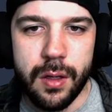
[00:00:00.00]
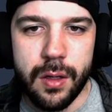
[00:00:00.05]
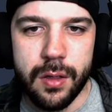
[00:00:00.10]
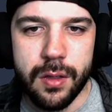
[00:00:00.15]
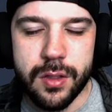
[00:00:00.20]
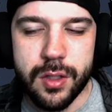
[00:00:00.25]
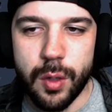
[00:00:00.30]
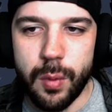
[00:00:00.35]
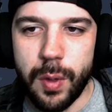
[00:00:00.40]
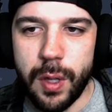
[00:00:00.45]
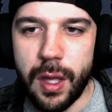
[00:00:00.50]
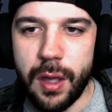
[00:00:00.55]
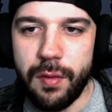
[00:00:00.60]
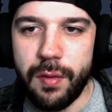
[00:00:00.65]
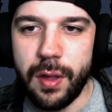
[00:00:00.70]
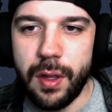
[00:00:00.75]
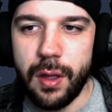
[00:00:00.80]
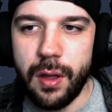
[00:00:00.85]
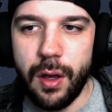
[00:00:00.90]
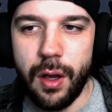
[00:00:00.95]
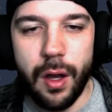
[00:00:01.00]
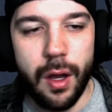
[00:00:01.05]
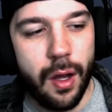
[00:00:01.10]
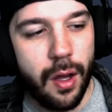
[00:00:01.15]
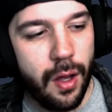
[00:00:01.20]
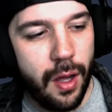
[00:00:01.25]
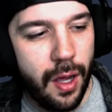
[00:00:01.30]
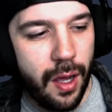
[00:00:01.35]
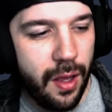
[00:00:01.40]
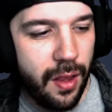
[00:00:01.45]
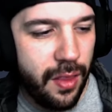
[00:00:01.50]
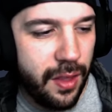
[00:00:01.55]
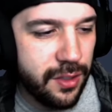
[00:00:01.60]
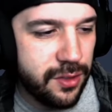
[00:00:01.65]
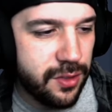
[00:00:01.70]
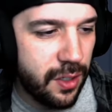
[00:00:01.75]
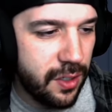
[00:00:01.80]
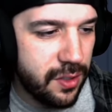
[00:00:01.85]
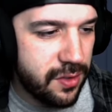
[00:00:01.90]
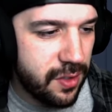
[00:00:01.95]
So we have it. That's
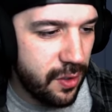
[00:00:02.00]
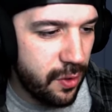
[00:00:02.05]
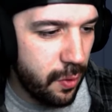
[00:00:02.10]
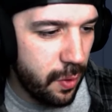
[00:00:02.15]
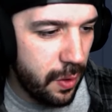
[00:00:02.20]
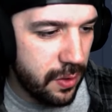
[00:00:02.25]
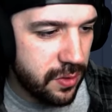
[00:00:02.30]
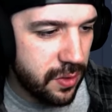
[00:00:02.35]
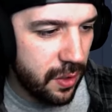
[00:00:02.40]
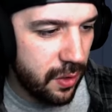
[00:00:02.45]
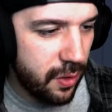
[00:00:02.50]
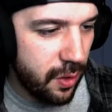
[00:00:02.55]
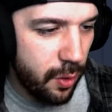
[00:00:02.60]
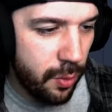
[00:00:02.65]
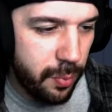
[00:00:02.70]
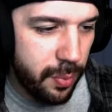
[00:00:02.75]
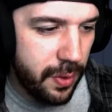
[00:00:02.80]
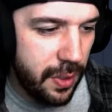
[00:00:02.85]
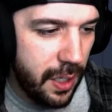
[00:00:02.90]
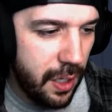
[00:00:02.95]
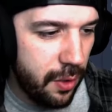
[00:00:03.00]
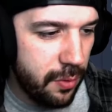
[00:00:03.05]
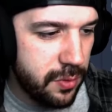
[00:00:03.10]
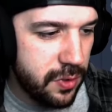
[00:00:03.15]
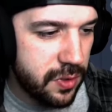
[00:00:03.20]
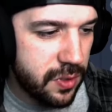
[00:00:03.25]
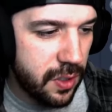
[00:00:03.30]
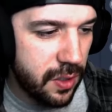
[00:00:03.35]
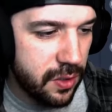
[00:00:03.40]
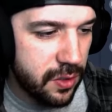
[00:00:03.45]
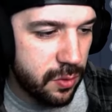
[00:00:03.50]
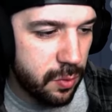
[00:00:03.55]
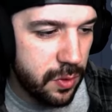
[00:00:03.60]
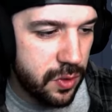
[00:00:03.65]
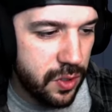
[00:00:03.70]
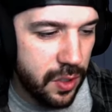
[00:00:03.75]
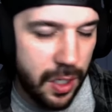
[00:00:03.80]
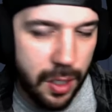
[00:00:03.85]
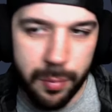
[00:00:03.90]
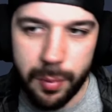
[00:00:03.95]
honestly who I was gonna go, but now I'm just gonna switch
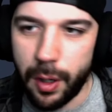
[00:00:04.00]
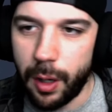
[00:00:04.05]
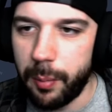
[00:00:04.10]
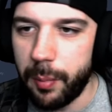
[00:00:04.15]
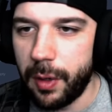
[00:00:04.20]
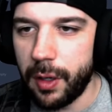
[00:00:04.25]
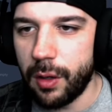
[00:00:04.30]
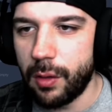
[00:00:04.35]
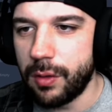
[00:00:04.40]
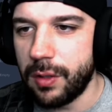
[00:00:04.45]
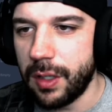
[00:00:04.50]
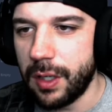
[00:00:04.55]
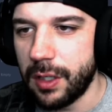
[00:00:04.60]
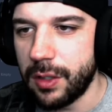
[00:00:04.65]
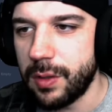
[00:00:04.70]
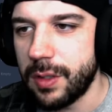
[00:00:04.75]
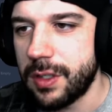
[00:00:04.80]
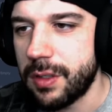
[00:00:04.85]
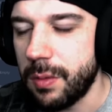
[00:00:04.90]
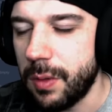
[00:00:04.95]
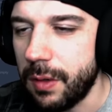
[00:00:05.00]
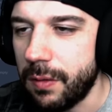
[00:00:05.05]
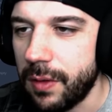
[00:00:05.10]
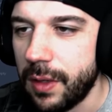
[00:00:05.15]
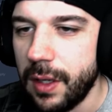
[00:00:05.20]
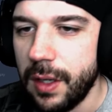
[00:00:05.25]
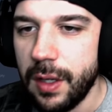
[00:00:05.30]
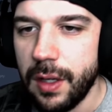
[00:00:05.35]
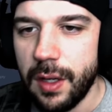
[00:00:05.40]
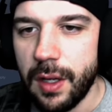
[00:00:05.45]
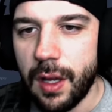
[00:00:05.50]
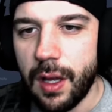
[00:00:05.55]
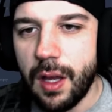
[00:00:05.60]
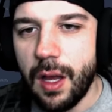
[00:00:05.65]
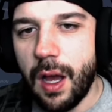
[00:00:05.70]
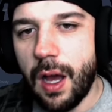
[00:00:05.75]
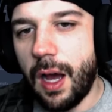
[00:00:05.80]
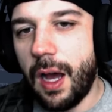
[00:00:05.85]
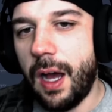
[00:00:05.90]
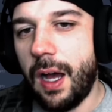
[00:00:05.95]
it up, and I'm gonna go DeAndre Swift.
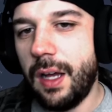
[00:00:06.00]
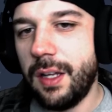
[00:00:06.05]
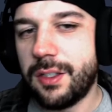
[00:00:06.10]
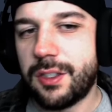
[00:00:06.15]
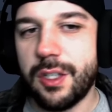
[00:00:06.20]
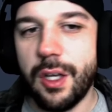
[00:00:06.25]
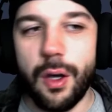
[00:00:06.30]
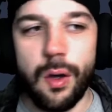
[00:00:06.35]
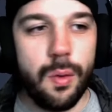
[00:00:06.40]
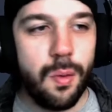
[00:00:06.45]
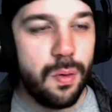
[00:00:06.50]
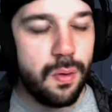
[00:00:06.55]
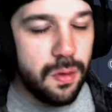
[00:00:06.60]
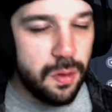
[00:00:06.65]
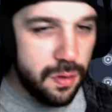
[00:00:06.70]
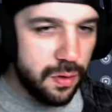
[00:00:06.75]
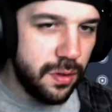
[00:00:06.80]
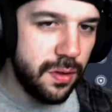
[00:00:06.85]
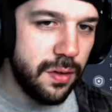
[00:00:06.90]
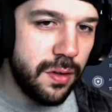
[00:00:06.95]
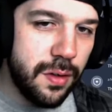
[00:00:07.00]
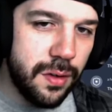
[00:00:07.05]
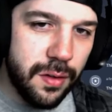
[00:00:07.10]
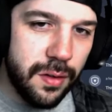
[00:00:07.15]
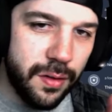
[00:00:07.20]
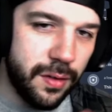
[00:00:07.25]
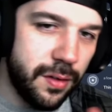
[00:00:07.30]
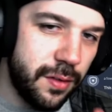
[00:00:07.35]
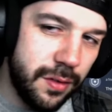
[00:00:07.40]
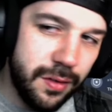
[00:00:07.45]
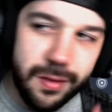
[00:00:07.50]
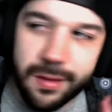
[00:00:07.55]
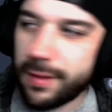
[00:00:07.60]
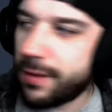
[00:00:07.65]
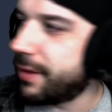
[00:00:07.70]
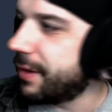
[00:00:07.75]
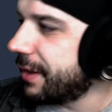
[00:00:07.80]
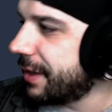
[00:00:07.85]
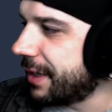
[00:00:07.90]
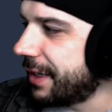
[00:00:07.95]
So
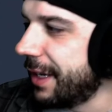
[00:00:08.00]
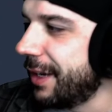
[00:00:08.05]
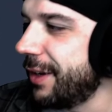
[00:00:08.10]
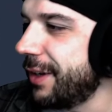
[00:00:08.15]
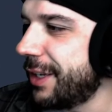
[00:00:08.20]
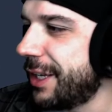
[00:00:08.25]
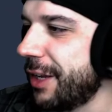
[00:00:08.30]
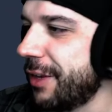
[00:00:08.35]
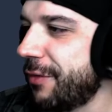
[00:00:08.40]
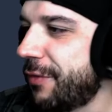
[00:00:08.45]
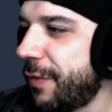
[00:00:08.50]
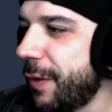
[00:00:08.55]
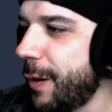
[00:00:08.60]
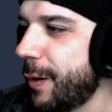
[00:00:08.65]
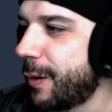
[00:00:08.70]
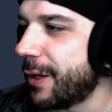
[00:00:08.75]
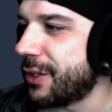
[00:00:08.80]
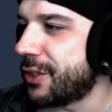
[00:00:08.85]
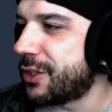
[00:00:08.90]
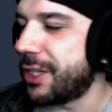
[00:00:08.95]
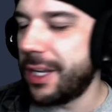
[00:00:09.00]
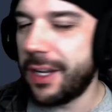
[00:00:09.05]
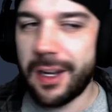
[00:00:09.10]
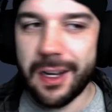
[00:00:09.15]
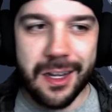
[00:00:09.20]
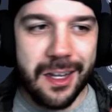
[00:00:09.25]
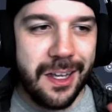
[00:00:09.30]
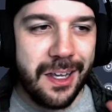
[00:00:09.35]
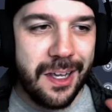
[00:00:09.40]
getting focused here.